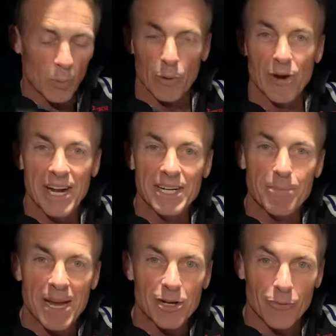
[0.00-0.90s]
we're ready to
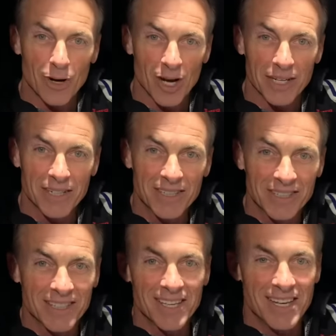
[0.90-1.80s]
make a run,
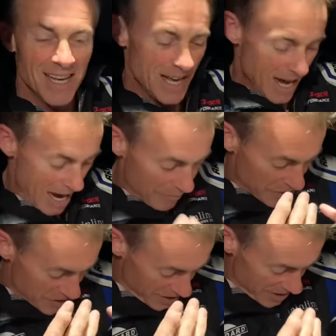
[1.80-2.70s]

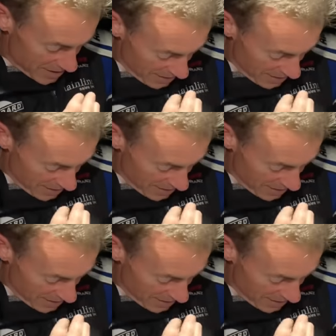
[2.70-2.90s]
obviously,